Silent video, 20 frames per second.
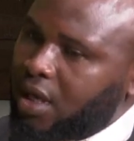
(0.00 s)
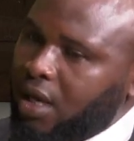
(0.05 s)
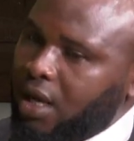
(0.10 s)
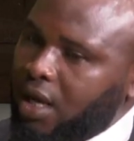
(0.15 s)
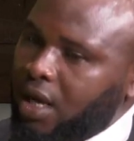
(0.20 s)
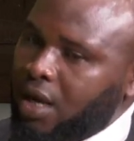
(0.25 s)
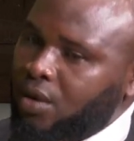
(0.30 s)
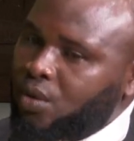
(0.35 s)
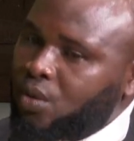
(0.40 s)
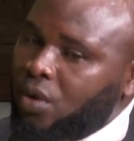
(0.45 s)

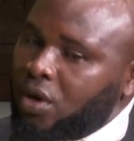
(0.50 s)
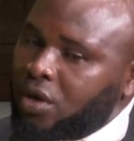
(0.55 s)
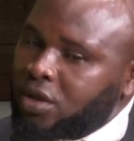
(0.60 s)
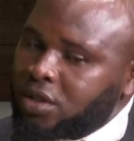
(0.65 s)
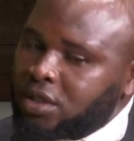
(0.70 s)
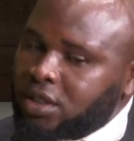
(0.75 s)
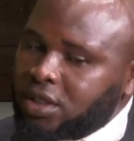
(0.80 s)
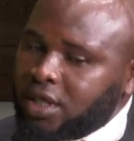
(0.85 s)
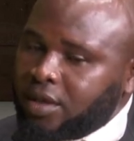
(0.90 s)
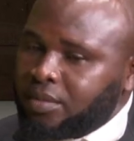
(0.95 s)
And
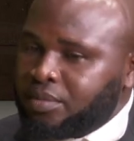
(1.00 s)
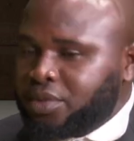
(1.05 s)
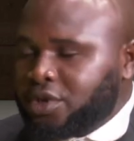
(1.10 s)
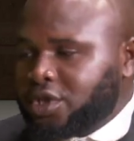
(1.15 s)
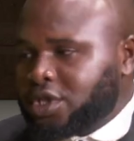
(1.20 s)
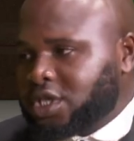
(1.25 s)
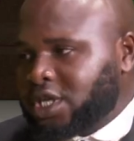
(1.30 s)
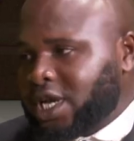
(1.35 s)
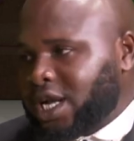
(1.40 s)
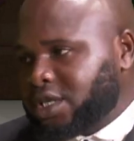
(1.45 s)
once they
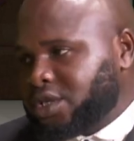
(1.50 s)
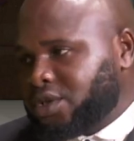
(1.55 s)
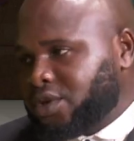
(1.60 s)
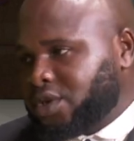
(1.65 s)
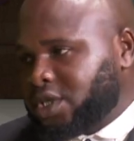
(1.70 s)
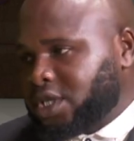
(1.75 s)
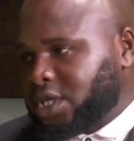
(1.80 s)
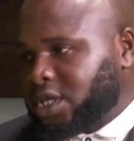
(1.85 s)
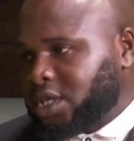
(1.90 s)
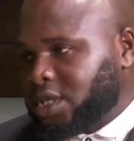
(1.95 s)
breach that
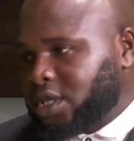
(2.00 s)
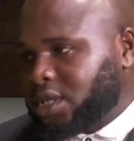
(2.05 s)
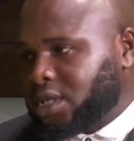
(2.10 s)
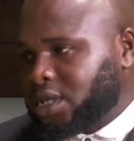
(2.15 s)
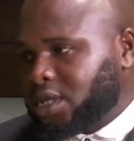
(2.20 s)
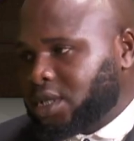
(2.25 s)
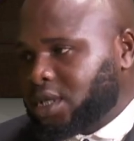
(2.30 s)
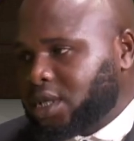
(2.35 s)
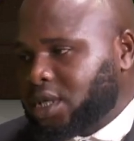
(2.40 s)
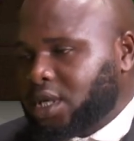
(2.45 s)
duty,
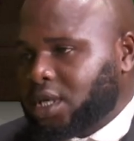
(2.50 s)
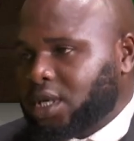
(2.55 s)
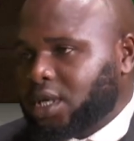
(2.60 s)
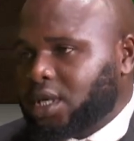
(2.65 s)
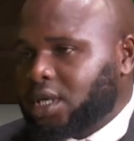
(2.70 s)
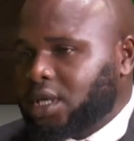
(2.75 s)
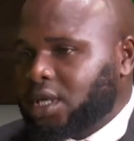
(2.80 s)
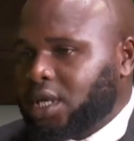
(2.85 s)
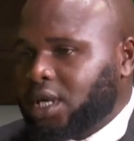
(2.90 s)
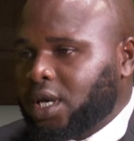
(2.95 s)

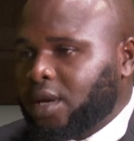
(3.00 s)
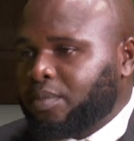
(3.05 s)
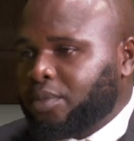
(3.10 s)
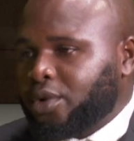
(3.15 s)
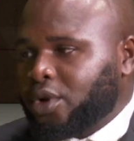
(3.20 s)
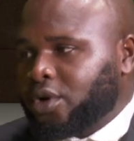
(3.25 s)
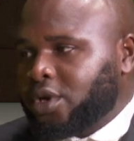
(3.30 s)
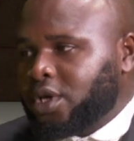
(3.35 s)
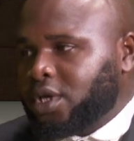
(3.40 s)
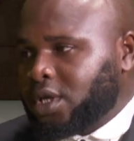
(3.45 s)
the
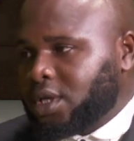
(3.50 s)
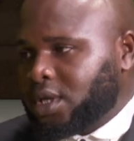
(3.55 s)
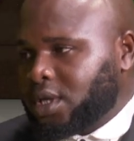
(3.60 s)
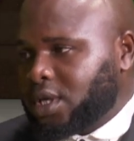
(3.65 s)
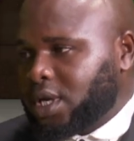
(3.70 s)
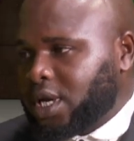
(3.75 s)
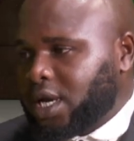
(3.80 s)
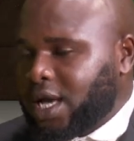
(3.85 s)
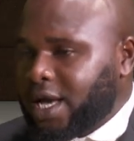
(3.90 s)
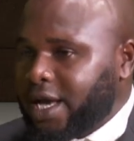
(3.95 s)
employee
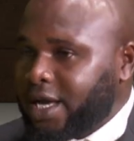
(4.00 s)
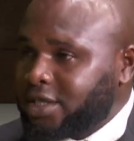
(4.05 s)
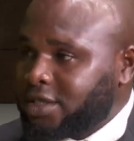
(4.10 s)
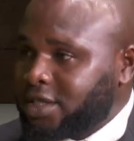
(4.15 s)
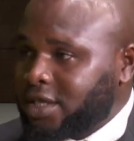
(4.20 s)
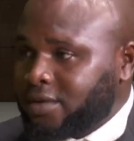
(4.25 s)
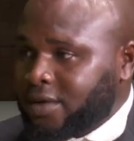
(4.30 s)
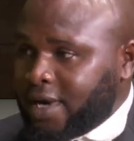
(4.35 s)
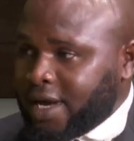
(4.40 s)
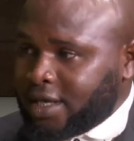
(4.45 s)
has
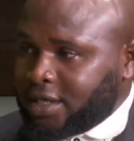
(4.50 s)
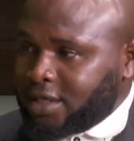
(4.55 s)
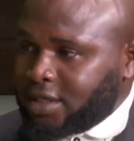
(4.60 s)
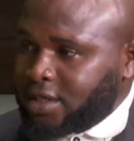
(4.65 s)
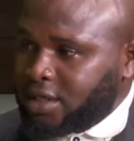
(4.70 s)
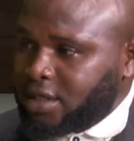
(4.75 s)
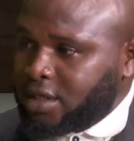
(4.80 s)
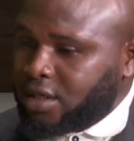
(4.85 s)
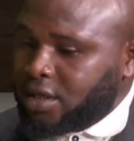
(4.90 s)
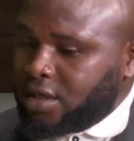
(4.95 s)
the right
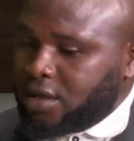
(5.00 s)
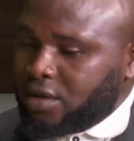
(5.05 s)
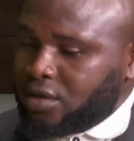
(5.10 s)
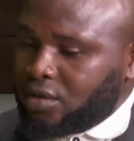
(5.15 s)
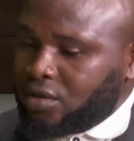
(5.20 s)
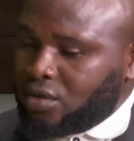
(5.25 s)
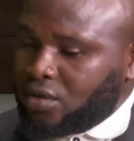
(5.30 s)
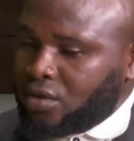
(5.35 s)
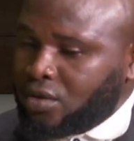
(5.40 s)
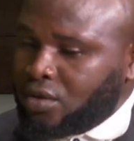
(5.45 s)

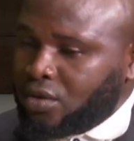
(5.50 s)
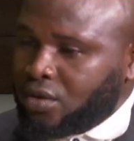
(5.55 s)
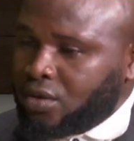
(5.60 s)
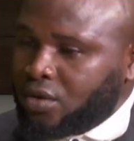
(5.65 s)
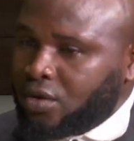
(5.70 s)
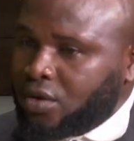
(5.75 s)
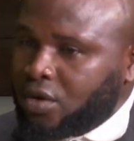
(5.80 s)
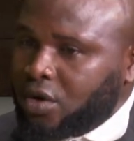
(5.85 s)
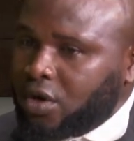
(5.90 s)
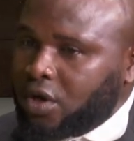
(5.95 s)

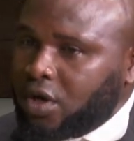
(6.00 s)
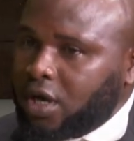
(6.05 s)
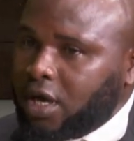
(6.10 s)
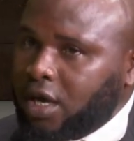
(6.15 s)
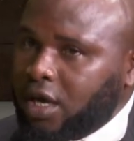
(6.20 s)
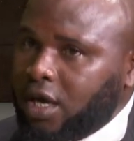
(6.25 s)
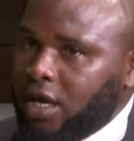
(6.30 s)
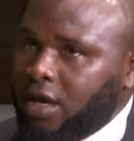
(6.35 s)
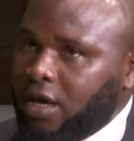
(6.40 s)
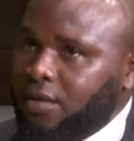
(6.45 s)
to
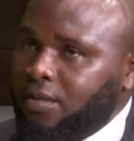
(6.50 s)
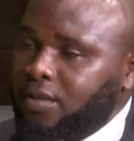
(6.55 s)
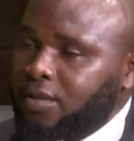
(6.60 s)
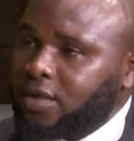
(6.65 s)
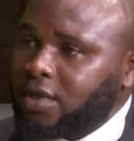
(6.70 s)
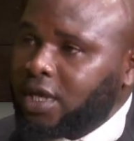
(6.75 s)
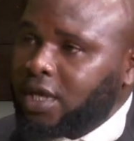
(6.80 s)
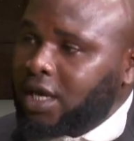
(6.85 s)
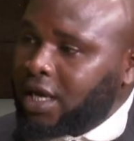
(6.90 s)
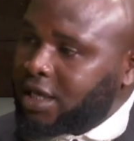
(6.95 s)

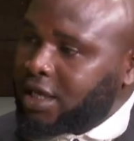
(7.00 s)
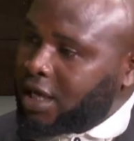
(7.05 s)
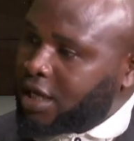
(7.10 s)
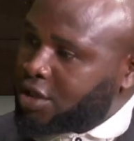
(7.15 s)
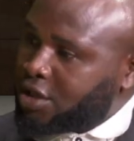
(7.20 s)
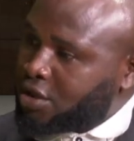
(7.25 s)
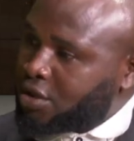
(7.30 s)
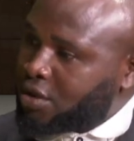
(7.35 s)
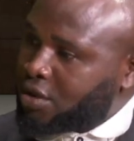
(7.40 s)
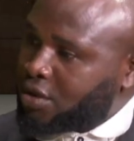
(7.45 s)
take an
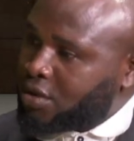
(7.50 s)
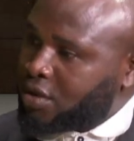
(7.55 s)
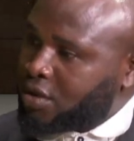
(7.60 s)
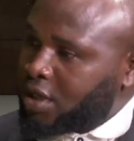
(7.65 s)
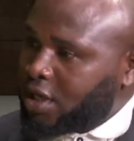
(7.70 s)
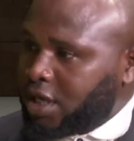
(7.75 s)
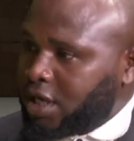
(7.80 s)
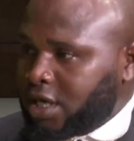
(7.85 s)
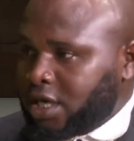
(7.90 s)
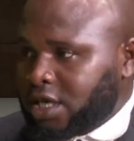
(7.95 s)
action
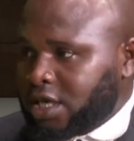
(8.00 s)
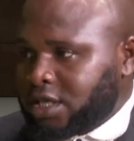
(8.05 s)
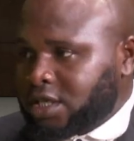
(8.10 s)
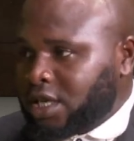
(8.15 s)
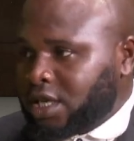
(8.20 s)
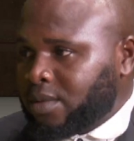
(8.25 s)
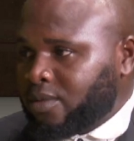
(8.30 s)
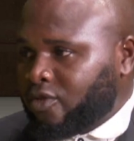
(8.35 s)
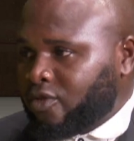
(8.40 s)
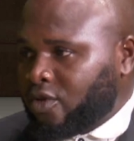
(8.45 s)
against
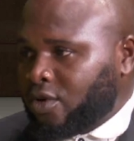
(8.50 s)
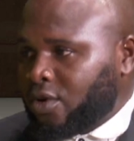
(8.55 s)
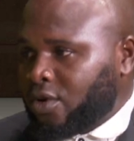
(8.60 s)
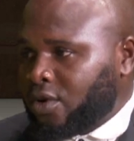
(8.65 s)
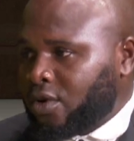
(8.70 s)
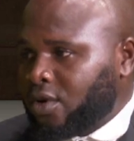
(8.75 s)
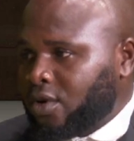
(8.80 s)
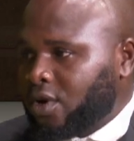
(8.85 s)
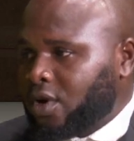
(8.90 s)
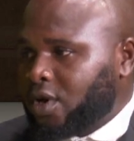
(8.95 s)
them
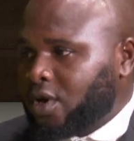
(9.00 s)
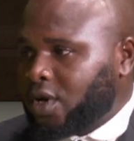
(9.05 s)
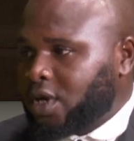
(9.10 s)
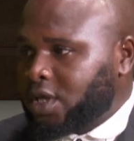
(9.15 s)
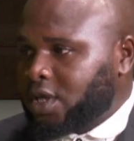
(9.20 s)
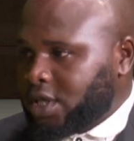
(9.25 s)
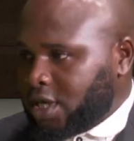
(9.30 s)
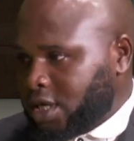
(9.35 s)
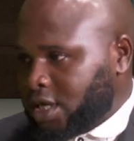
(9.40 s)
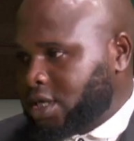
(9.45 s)
for
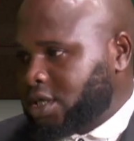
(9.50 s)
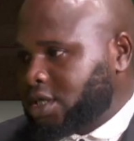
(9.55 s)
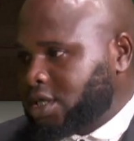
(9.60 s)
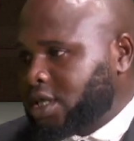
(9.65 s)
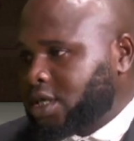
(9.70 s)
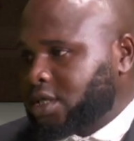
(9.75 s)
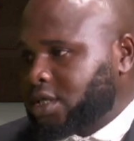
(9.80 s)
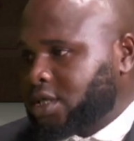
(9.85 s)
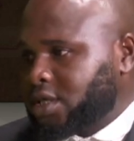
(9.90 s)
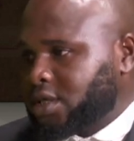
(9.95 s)

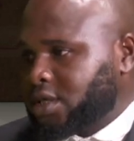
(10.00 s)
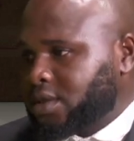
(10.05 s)
negligence.